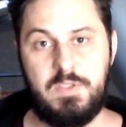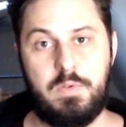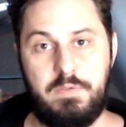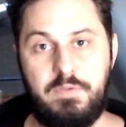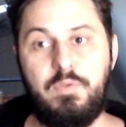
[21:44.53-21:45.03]

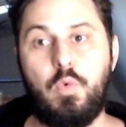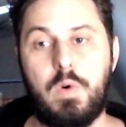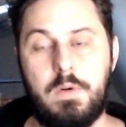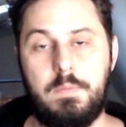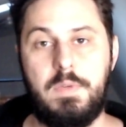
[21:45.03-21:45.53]
sort of
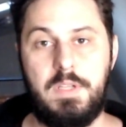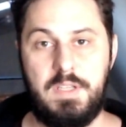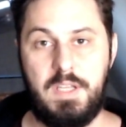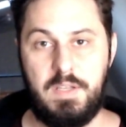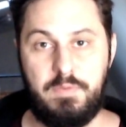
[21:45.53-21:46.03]

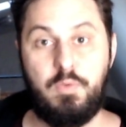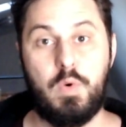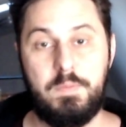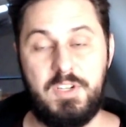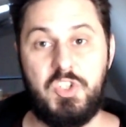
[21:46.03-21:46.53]

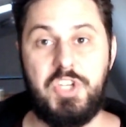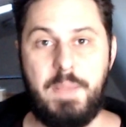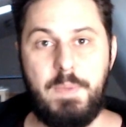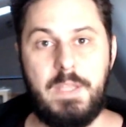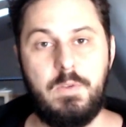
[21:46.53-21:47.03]
formed and
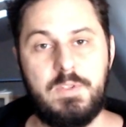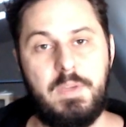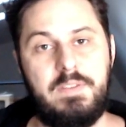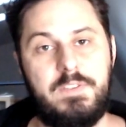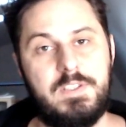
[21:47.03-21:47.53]
shaping those
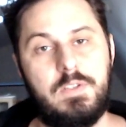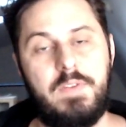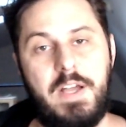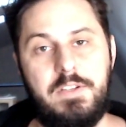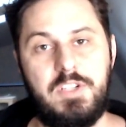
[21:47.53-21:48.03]
metaphysical
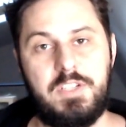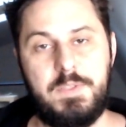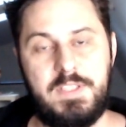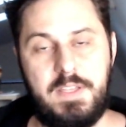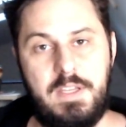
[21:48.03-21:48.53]
value
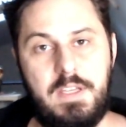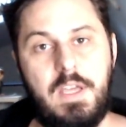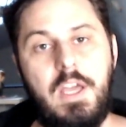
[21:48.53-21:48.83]
judgments, I think.